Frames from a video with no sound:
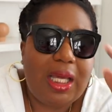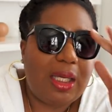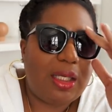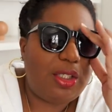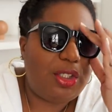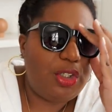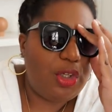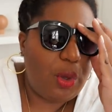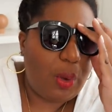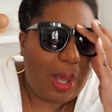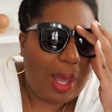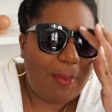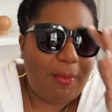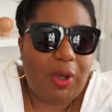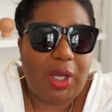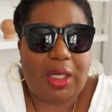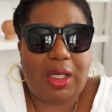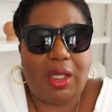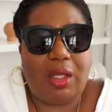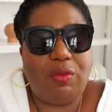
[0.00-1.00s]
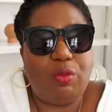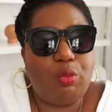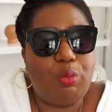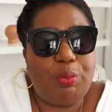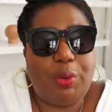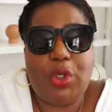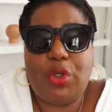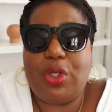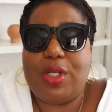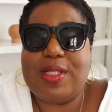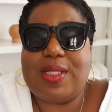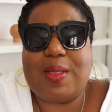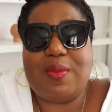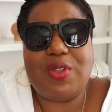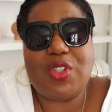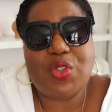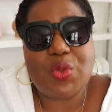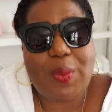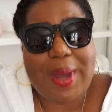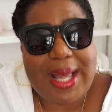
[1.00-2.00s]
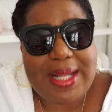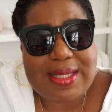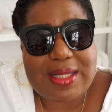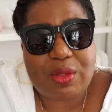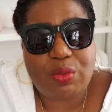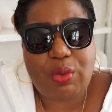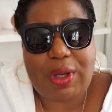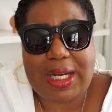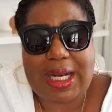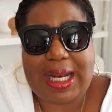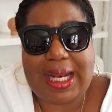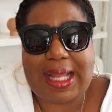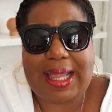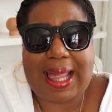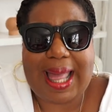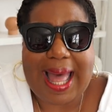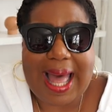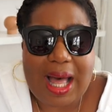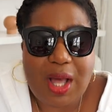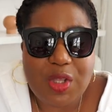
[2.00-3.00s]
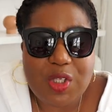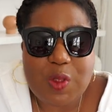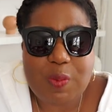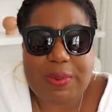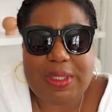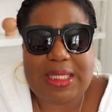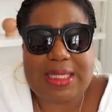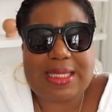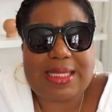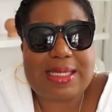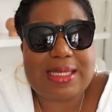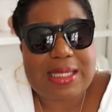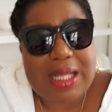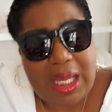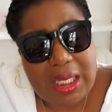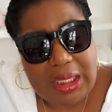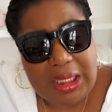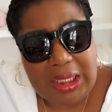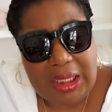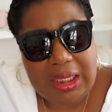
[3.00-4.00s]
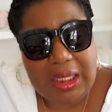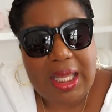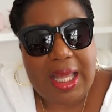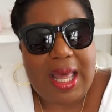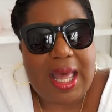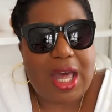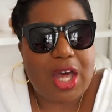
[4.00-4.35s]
You know, I'm gonna put on some sweats and run out of the house, but it's sunny.